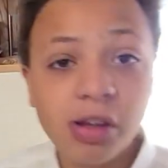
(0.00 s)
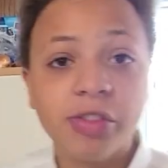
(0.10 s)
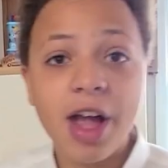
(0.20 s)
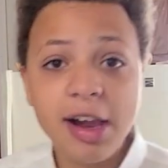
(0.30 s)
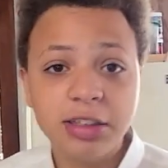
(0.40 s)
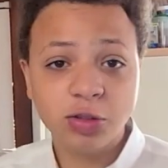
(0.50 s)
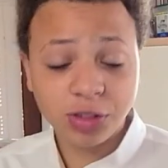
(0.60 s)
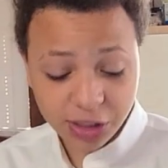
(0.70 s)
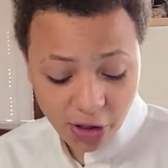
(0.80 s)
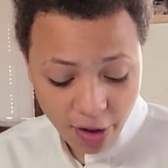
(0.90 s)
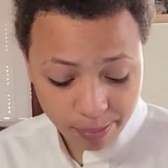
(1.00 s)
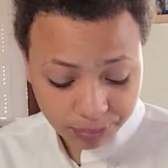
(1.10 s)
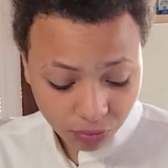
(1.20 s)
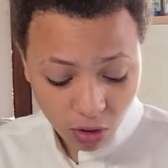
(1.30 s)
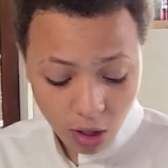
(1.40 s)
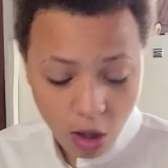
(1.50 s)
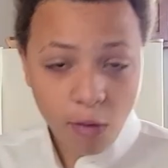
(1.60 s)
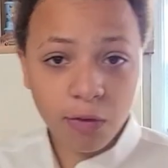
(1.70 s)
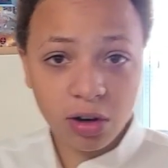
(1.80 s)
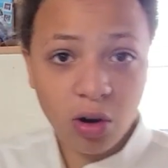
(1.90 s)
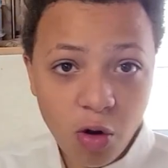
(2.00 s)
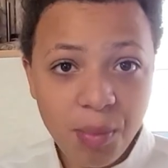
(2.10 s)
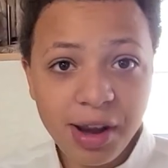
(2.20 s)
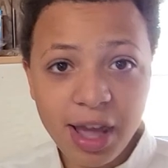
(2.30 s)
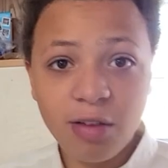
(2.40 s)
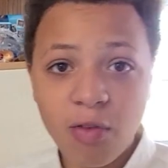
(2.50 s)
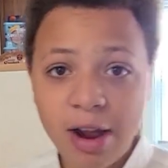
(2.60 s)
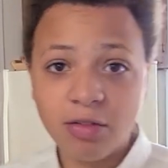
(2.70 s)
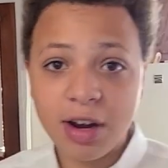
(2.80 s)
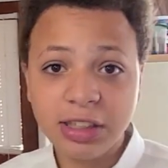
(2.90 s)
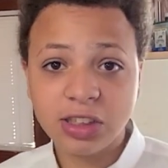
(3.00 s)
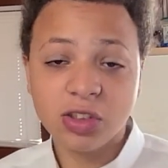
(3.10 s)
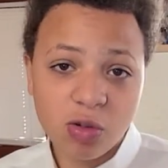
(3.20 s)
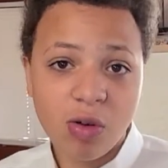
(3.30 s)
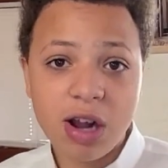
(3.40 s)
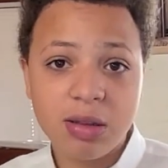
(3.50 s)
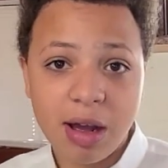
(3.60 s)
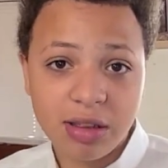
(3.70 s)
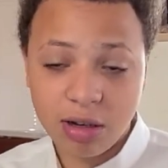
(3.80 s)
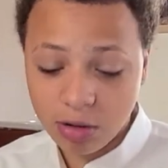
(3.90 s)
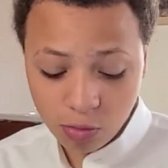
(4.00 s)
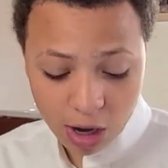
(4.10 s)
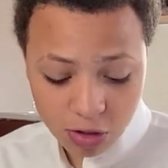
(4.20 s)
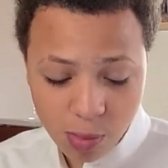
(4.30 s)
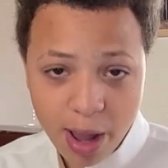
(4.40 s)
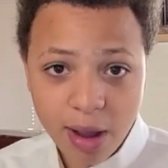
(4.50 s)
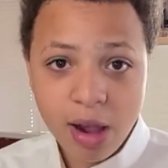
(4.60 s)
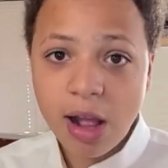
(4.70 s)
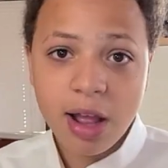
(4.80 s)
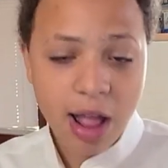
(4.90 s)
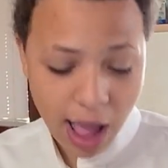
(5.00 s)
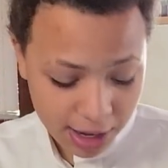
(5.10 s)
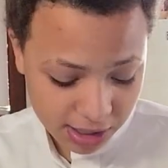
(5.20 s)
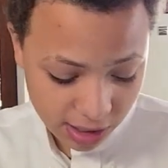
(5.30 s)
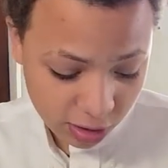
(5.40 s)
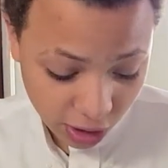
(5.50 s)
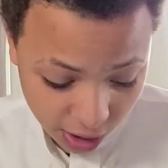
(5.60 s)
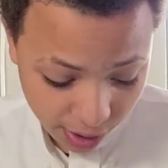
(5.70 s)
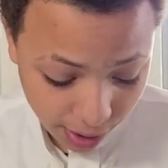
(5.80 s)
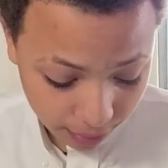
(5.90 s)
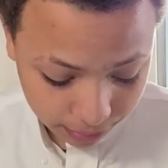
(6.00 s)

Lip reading: That is really good. For homemade egg fried rice, the Uncle Roger way, it's good.